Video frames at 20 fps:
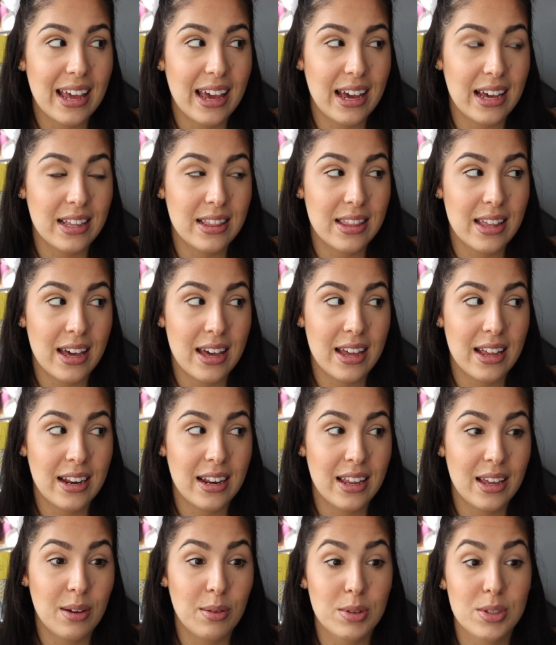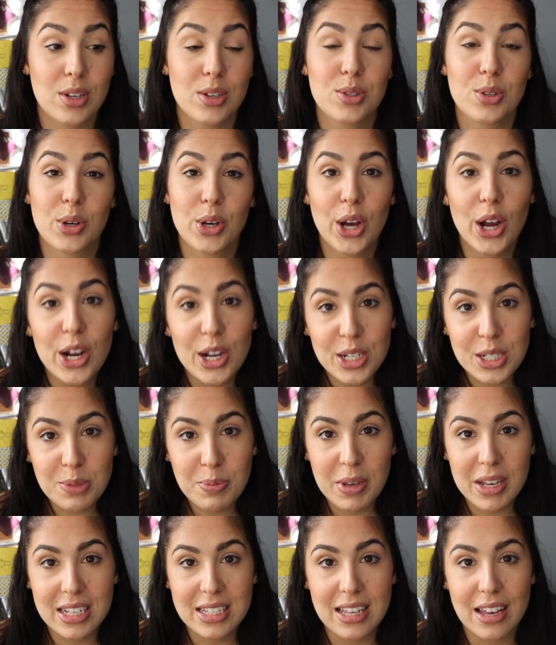And then it was also a curse
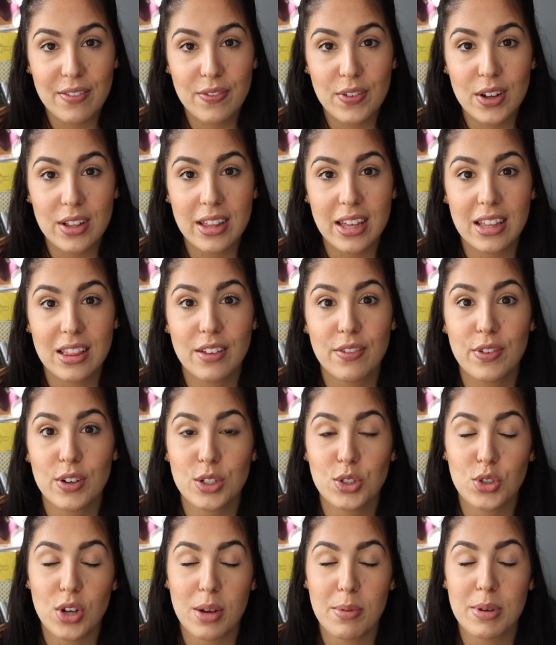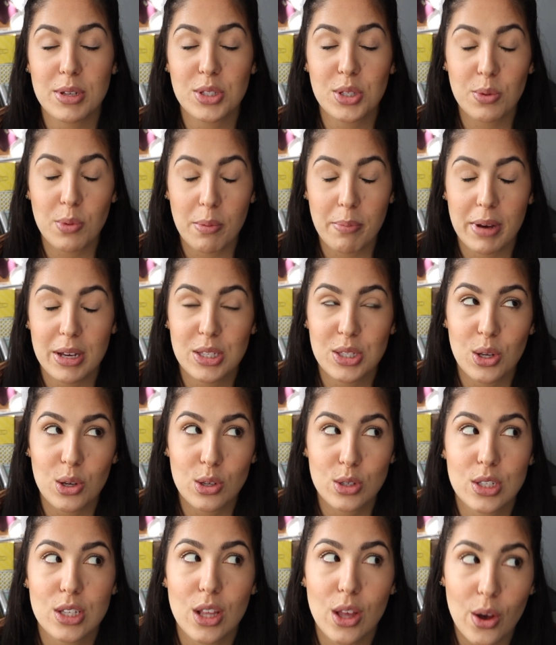because I felt like the first trimester went by so
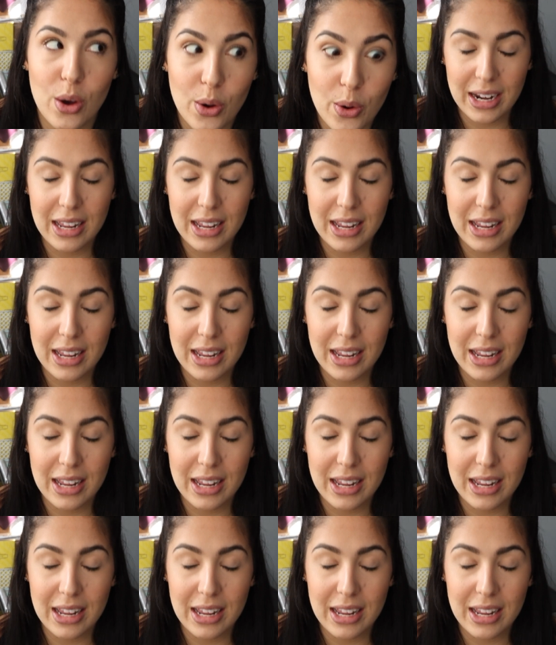slow.